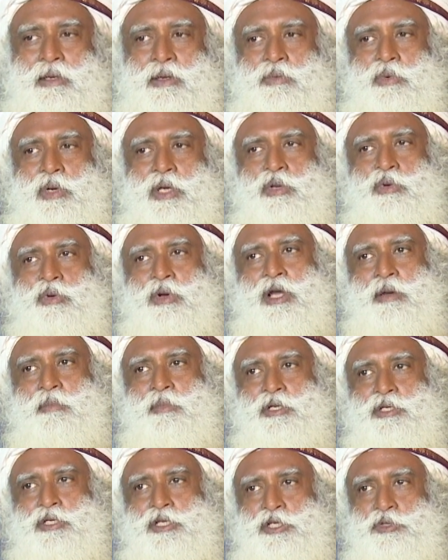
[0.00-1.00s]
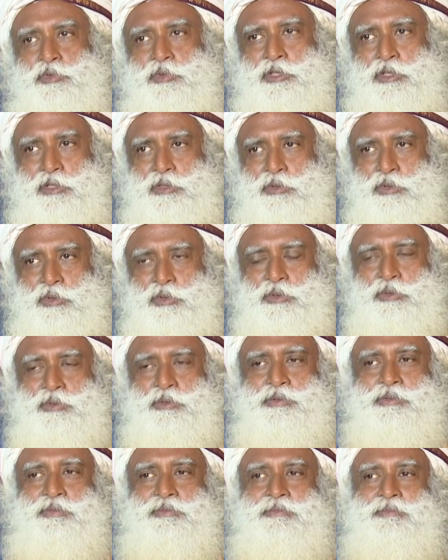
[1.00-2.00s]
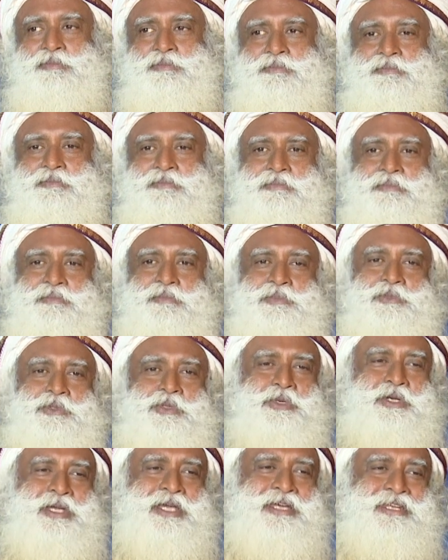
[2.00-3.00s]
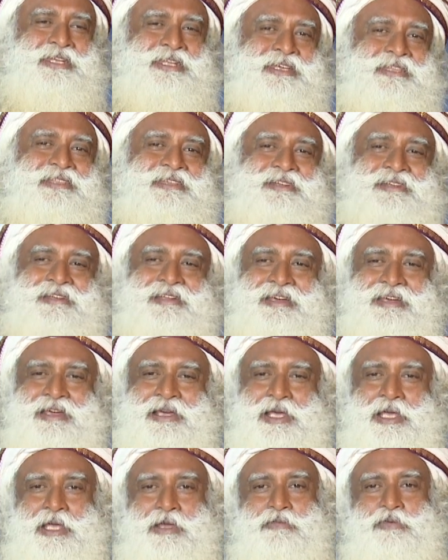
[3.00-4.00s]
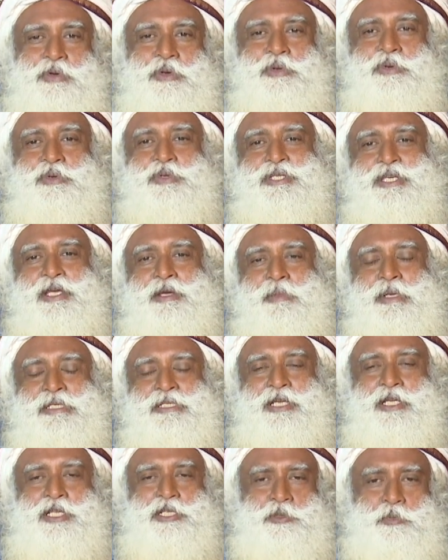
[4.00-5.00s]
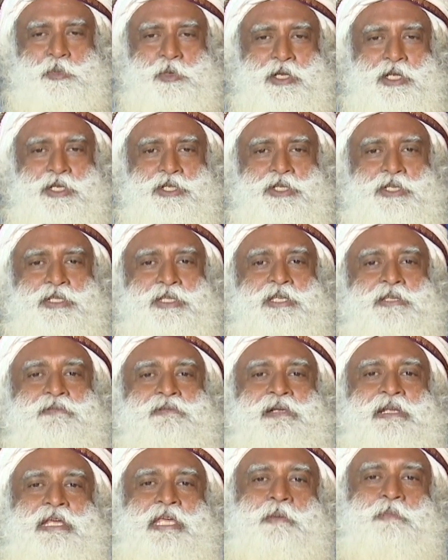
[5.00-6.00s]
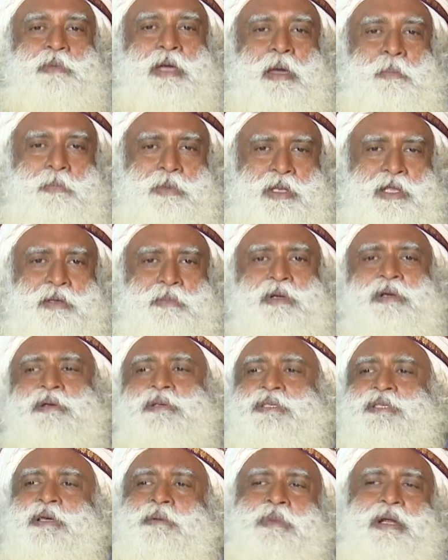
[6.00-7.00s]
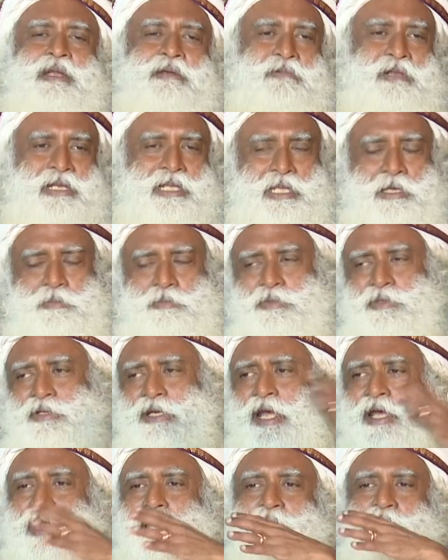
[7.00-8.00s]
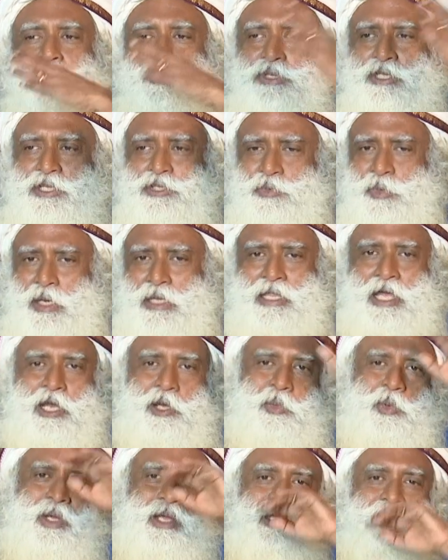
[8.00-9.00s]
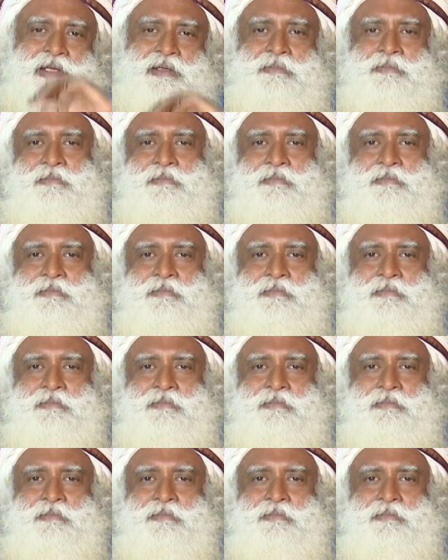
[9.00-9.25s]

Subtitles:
when you come in touch with a guru, you can either… if you're using him as an inspiration, this will keep happening because somebody will keep dragging you this way, that way.